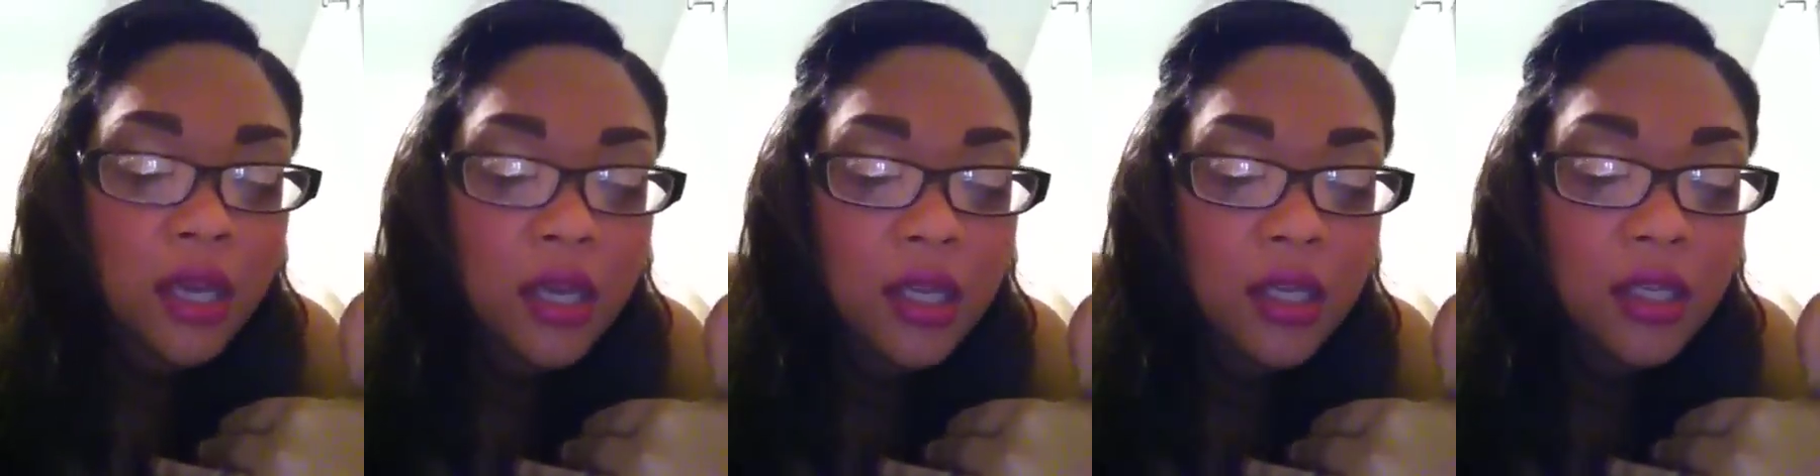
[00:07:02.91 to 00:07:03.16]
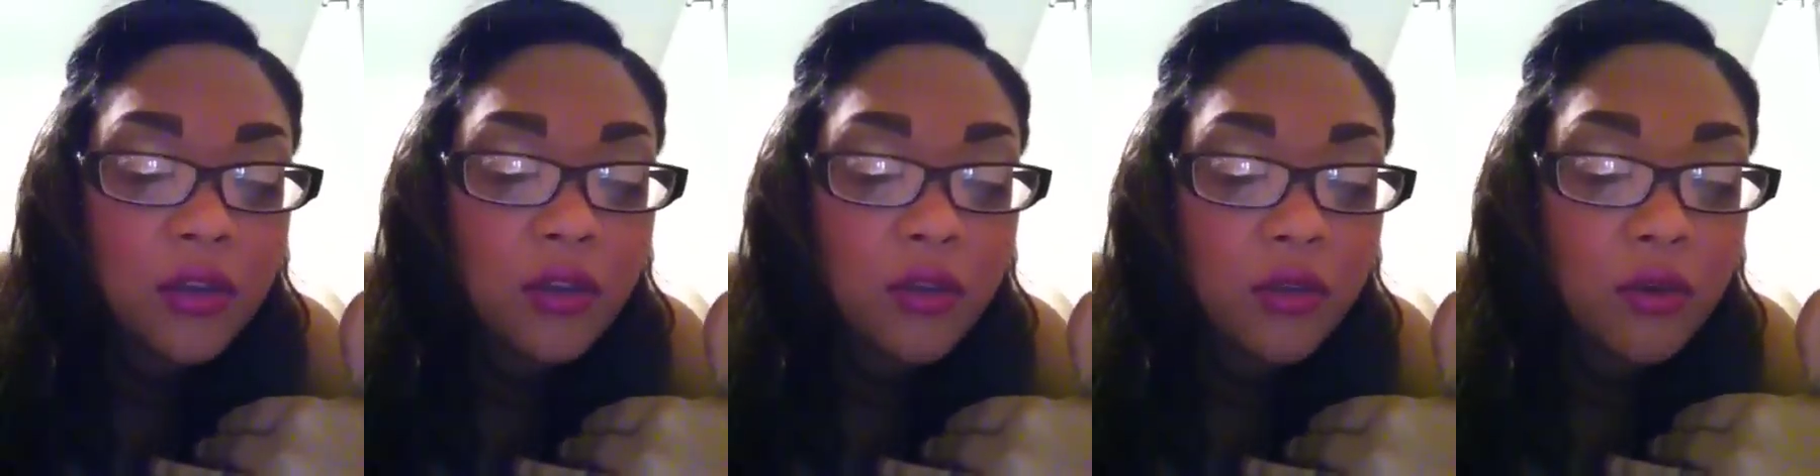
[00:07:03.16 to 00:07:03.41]

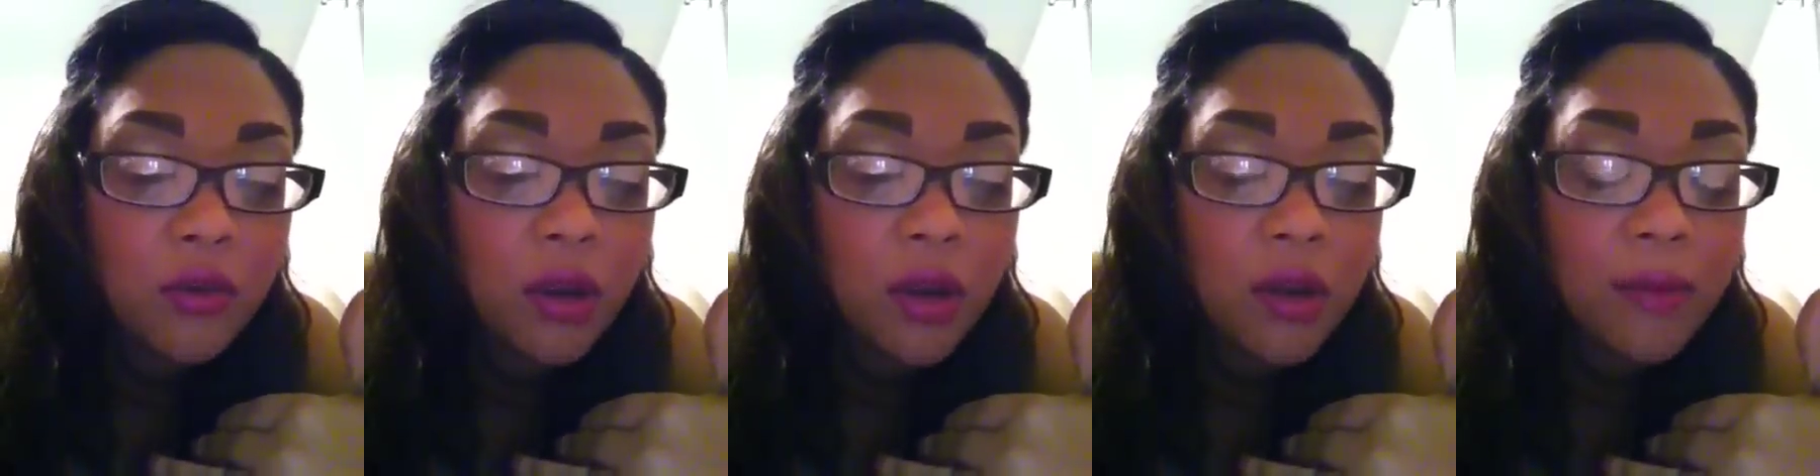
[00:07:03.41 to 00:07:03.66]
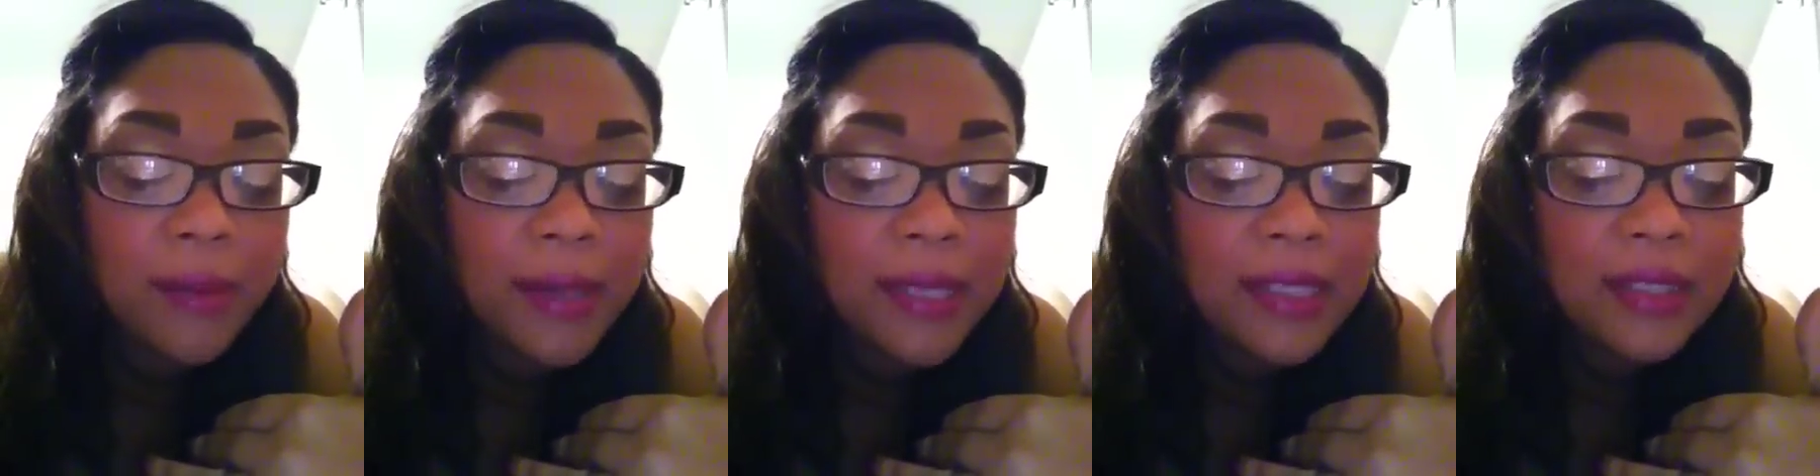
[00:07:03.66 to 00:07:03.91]
you are
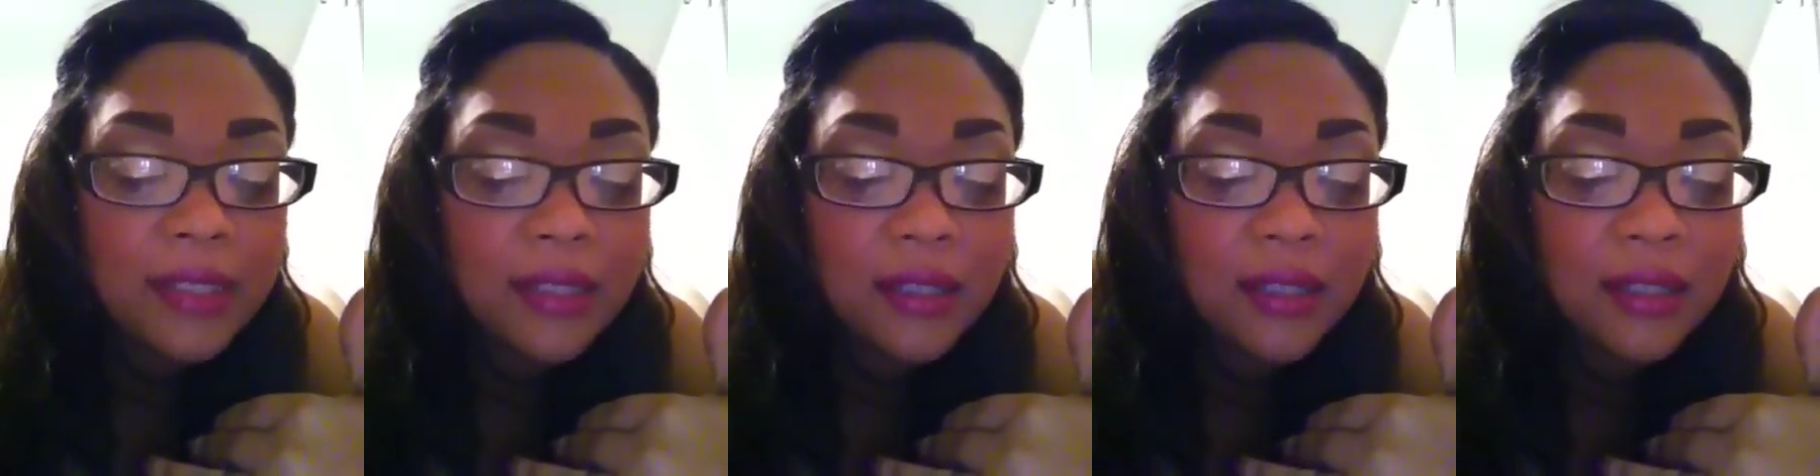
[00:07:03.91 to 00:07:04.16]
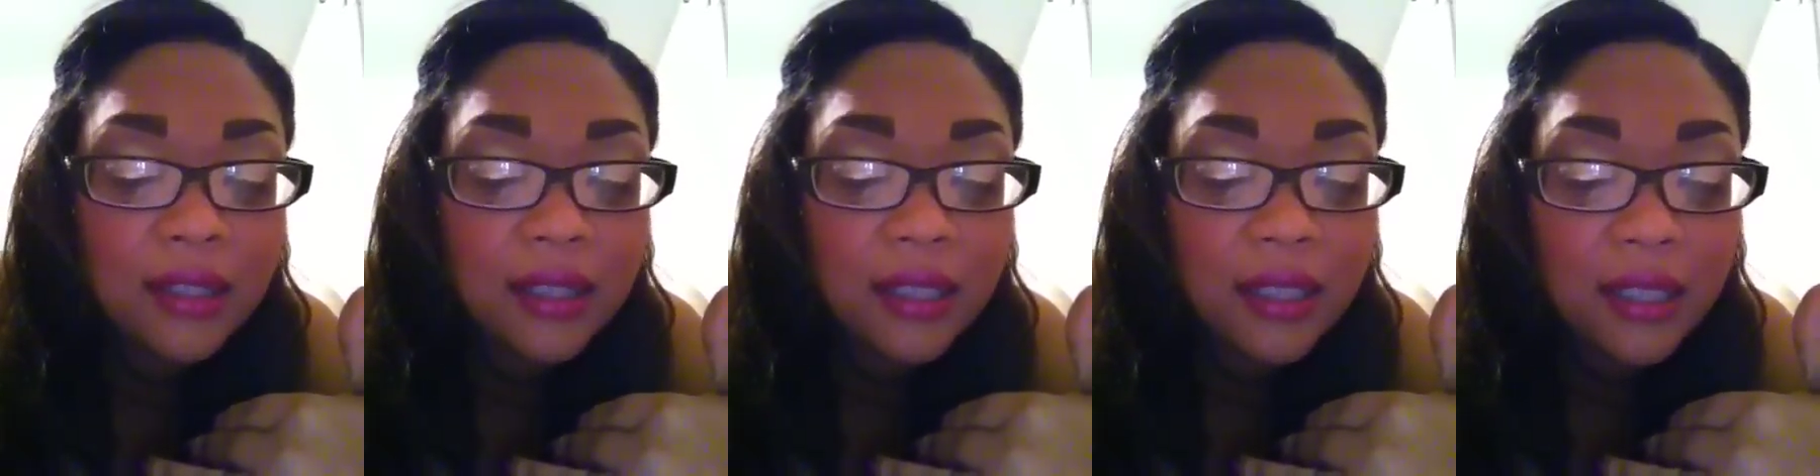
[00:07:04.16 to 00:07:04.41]

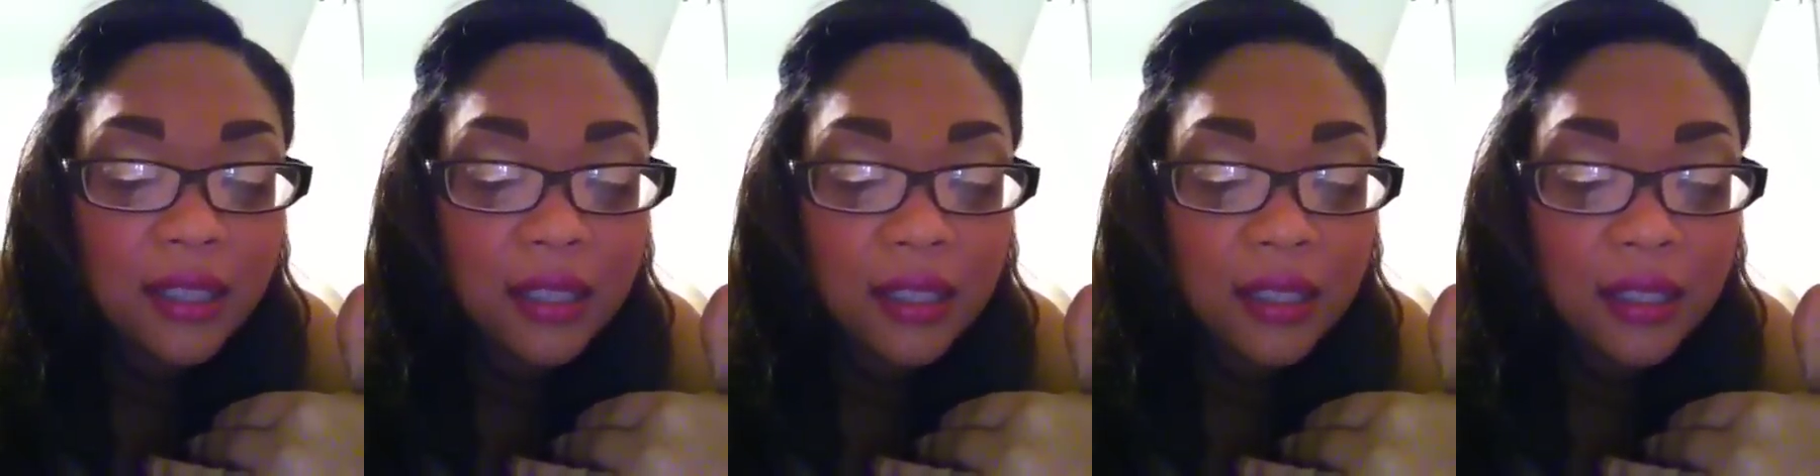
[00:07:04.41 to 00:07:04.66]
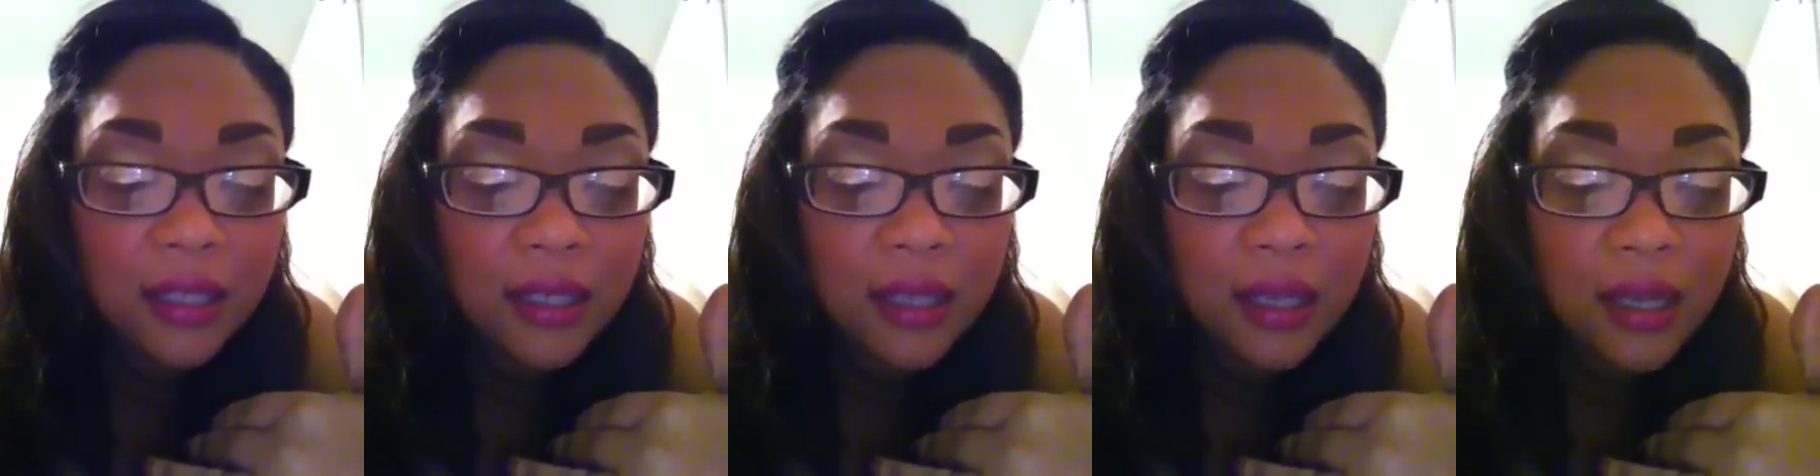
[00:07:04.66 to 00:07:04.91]

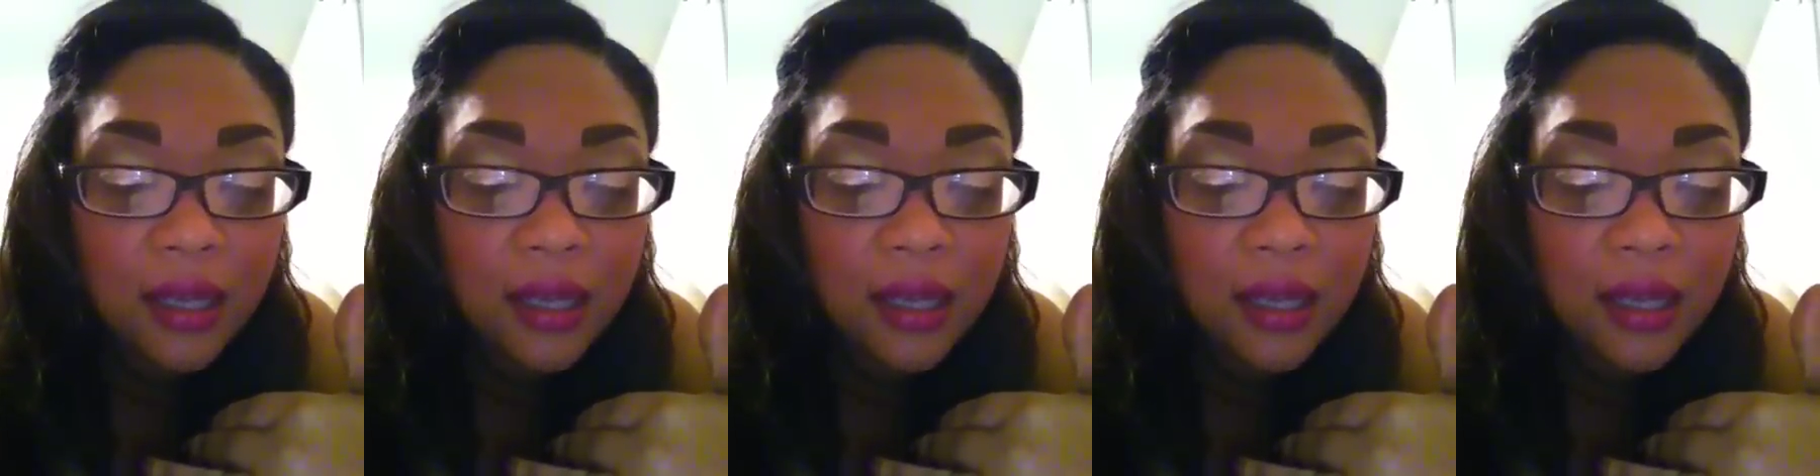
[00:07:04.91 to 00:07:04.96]
basically